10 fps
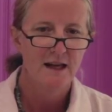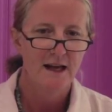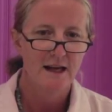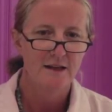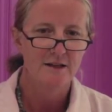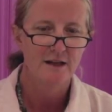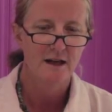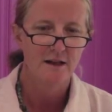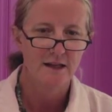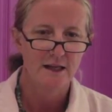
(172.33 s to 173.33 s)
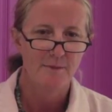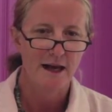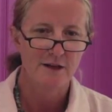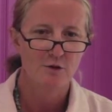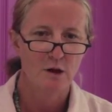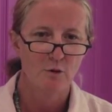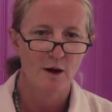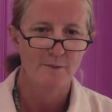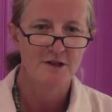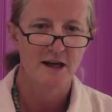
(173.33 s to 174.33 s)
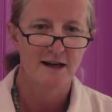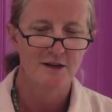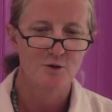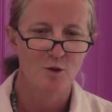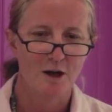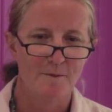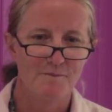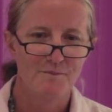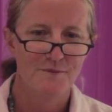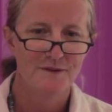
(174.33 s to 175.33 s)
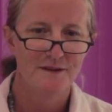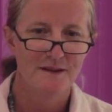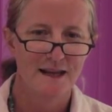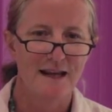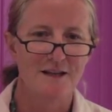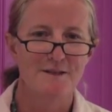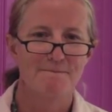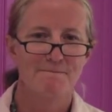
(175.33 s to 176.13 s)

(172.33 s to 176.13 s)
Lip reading: and a link back to our website as well. Thanks.